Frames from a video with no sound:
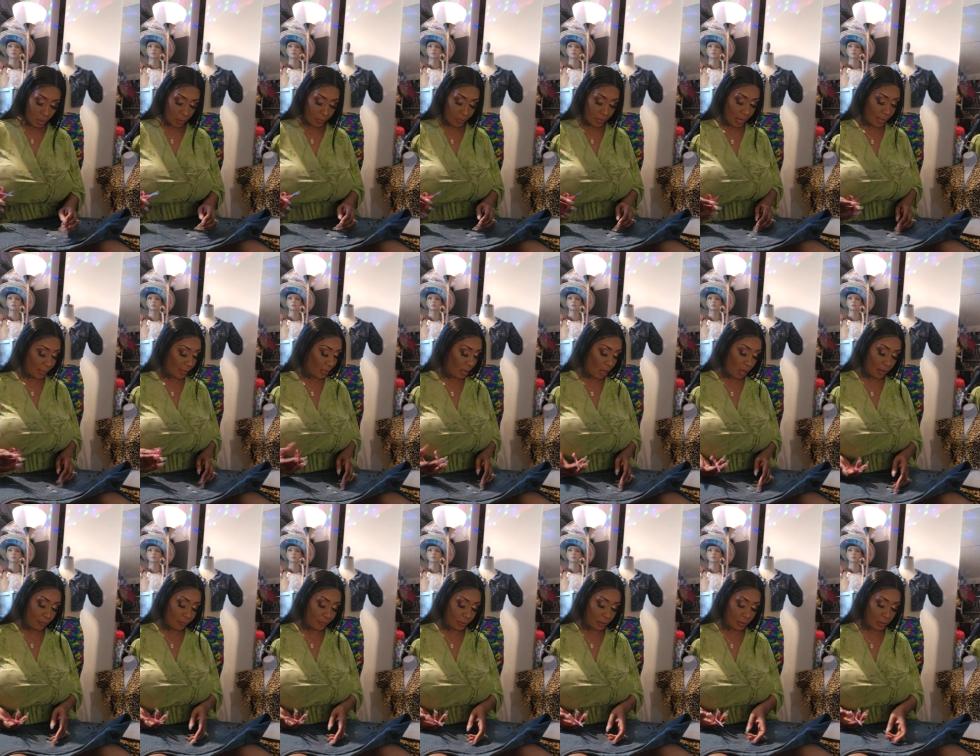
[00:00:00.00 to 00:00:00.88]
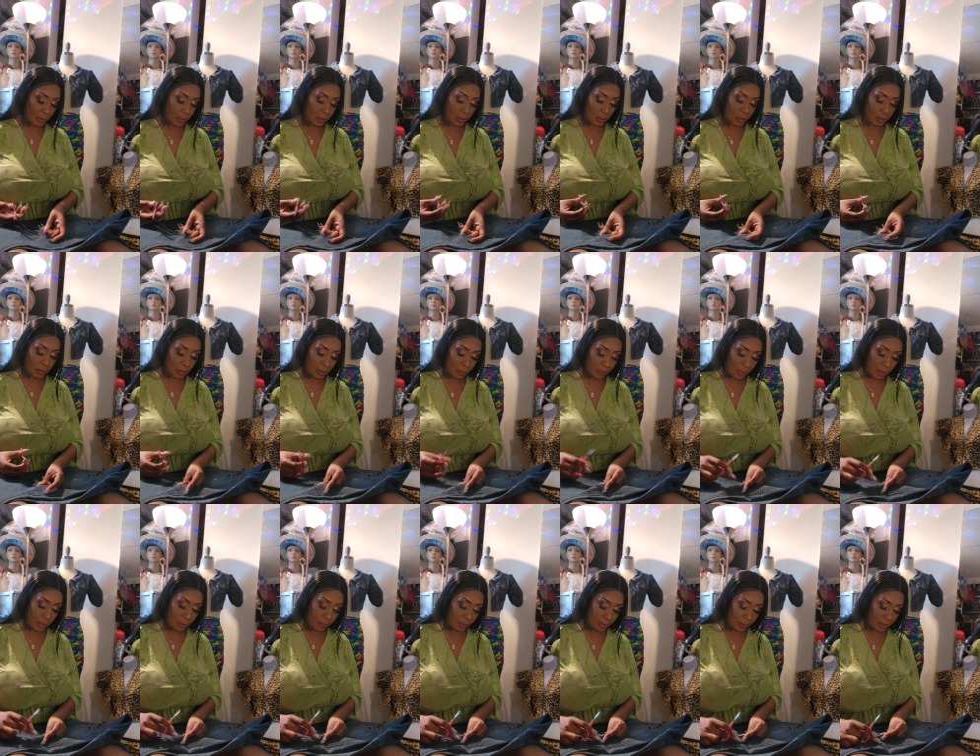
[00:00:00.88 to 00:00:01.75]
Thank y'all for listening to
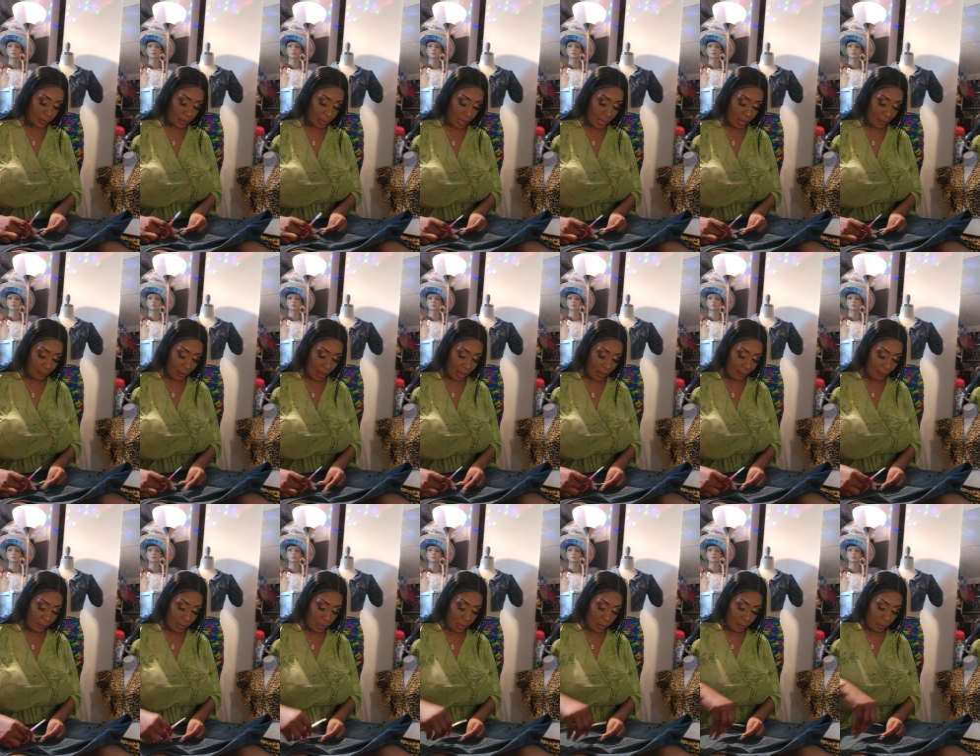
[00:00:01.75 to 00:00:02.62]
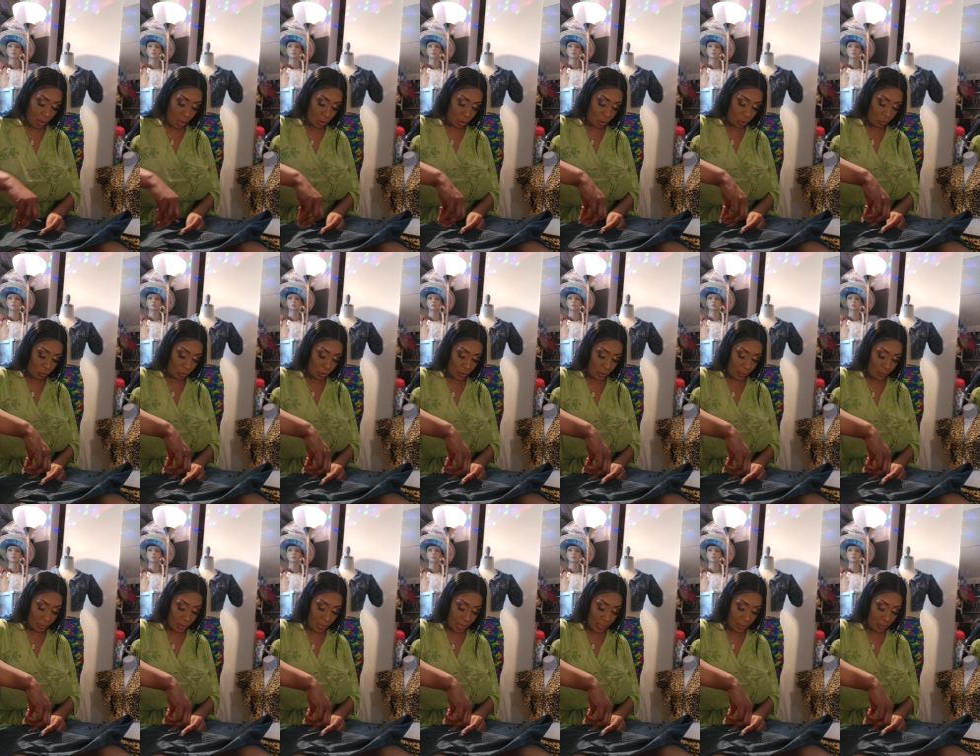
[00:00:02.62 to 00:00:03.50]
me. But yeah, I, I be emotional
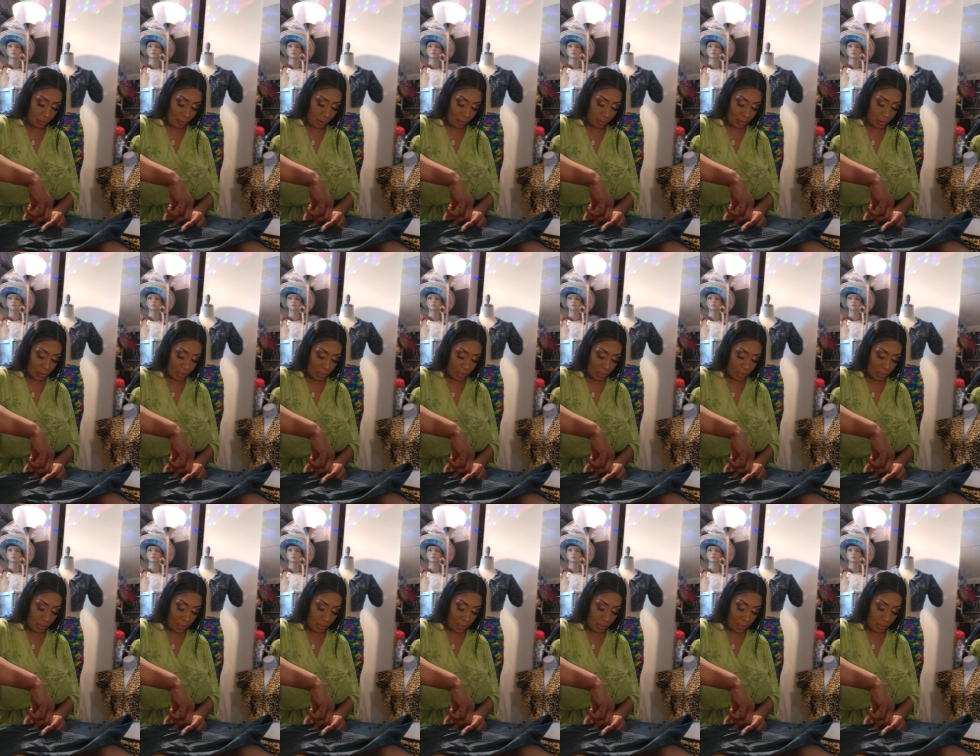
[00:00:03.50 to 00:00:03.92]
sometimes. So I was